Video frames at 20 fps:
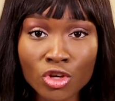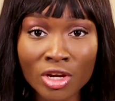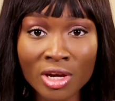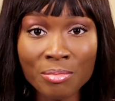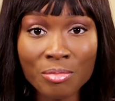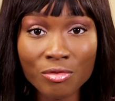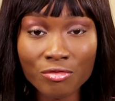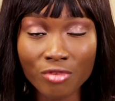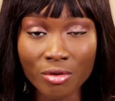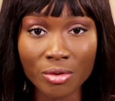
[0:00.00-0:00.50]
your
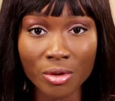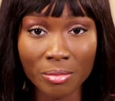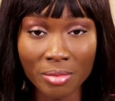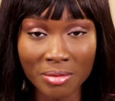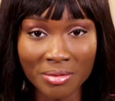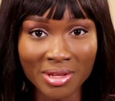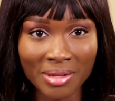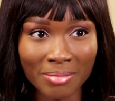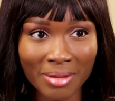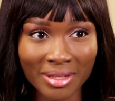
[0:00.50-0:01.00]
nipple from your
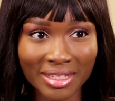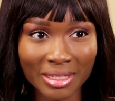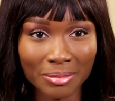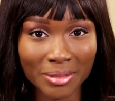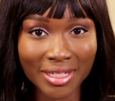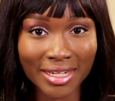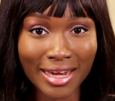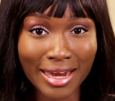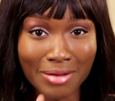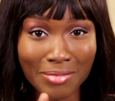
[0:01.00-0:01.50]
baby's mouth,
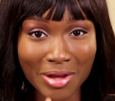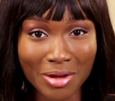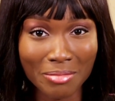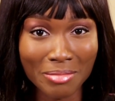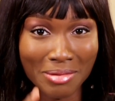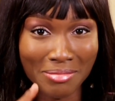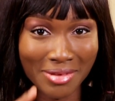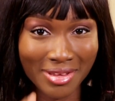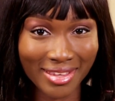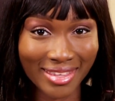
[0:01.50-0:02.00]
especially when your
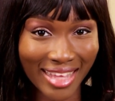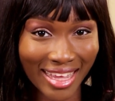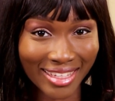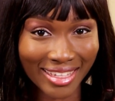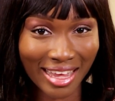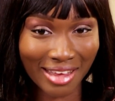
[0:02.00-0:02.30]
baby starts